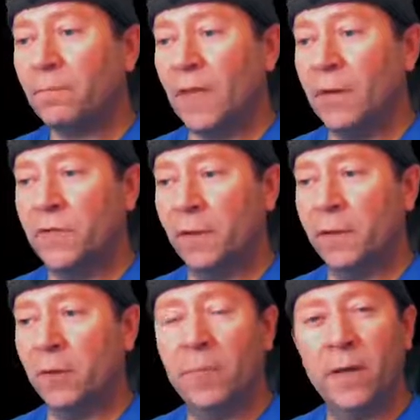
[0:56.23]
It was a
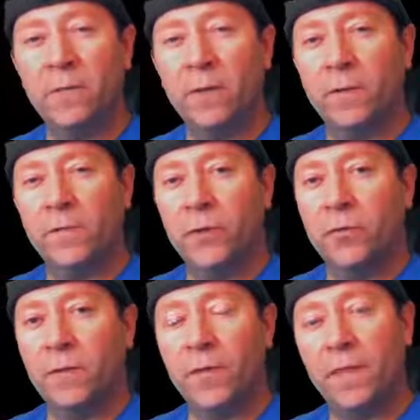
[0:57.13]
little bit of a few
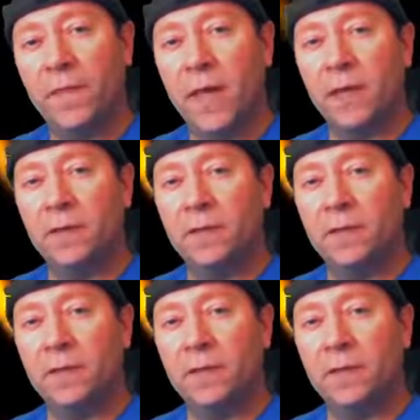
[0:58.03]
different things.